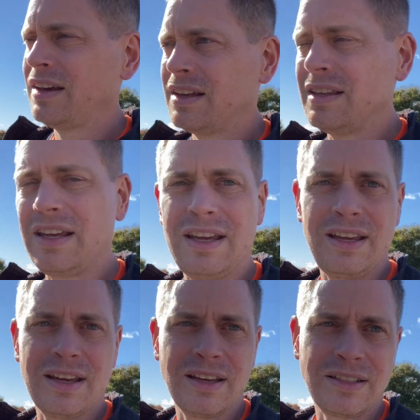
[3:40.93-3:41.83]

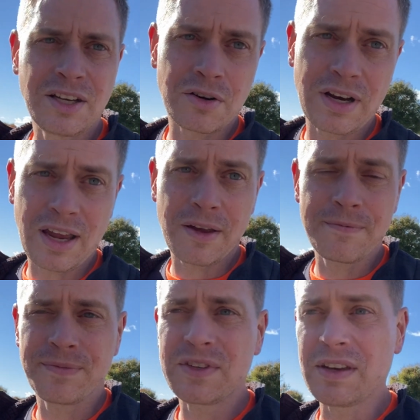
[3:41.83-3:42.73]
the Tenere
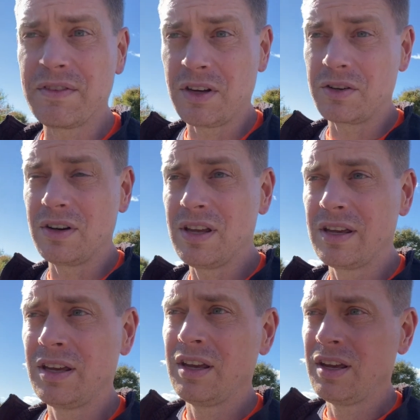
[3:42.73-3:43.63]
700,
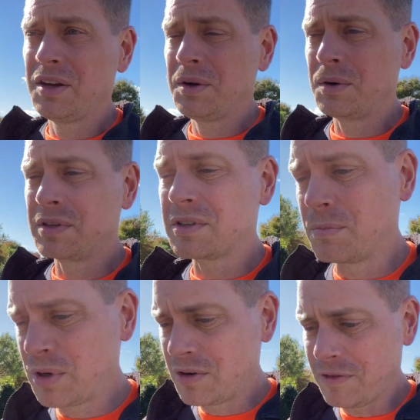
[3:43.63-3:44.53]
which is a
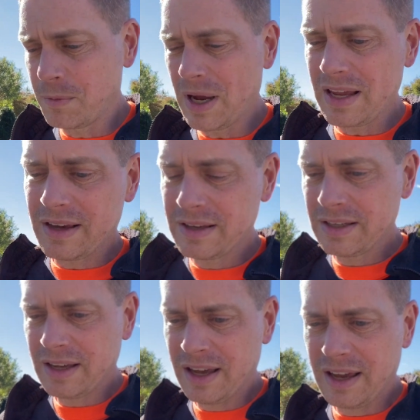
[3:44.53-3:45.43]
beautiful bike,
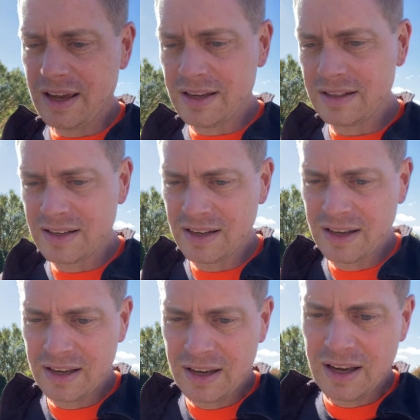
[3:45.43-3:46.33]
and
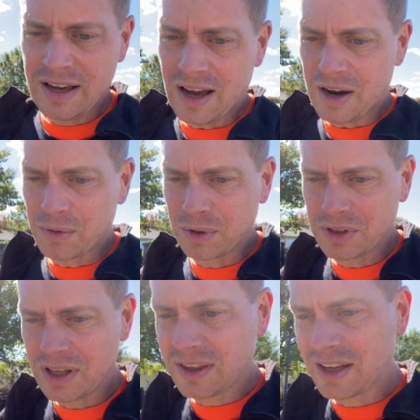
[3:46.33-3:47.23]
I
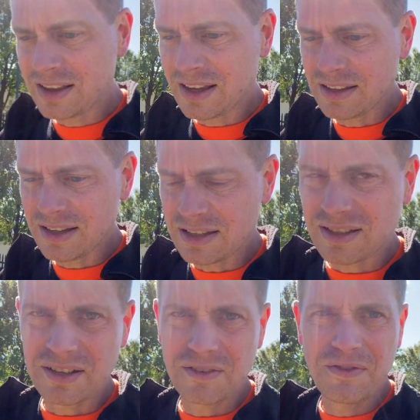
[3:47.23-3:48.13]
really think that that's
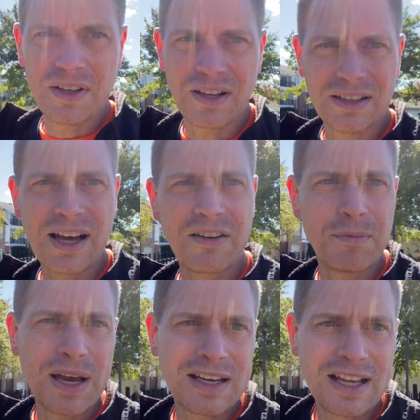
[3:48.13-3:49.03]
going to fit a lot of
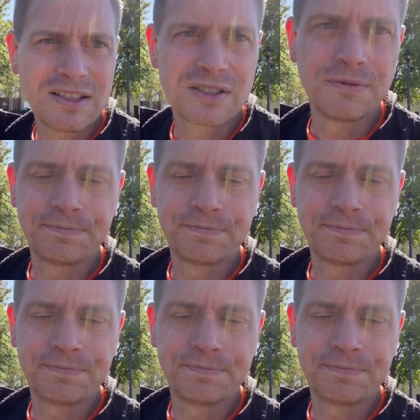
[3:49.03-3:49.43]
my needs.